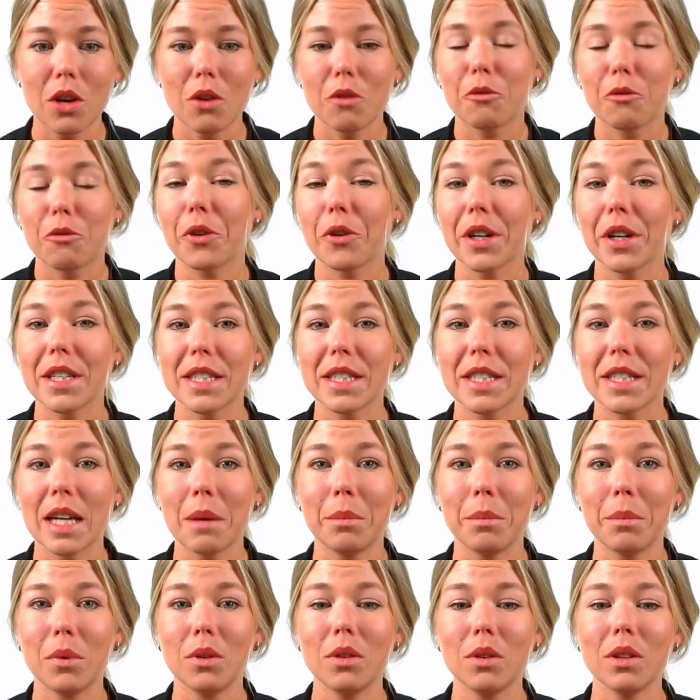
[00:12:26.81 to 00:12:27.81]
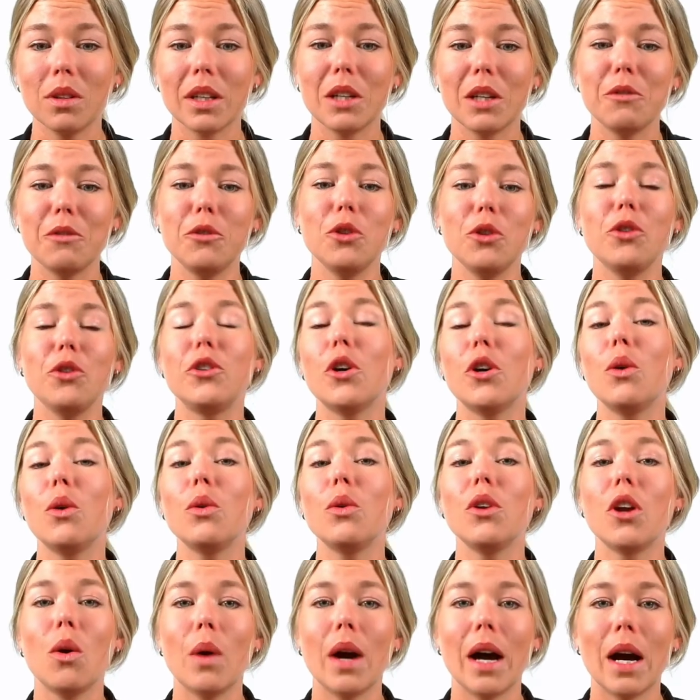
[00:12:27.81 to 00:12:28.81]
For example, if you
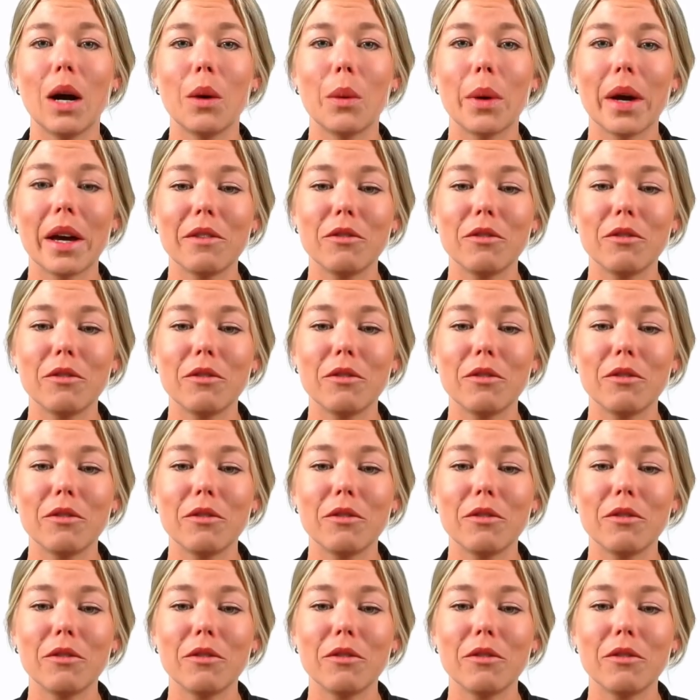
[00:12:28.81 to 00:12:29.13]
don't know how